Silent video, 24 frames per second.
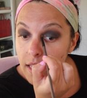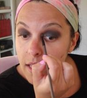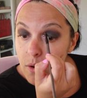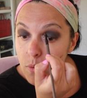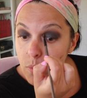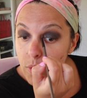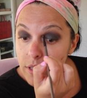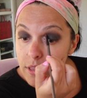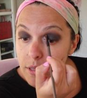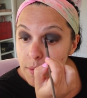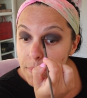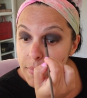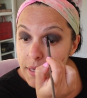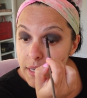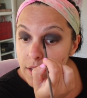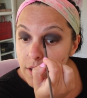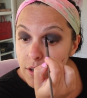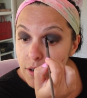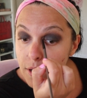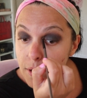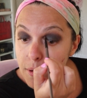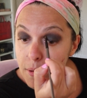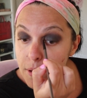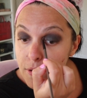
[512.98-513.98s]
with a big
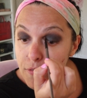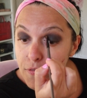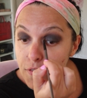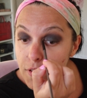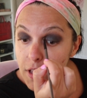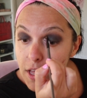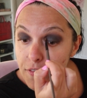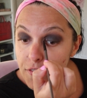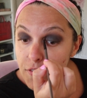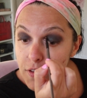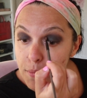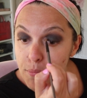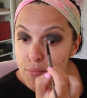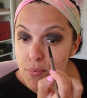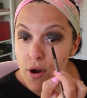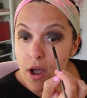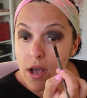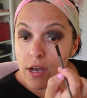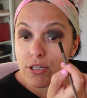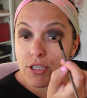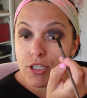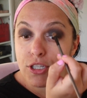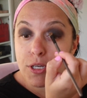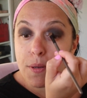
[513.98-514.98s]
fluffy
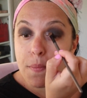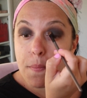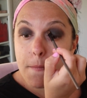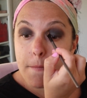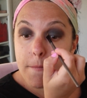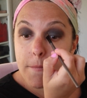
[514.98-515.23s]
brush.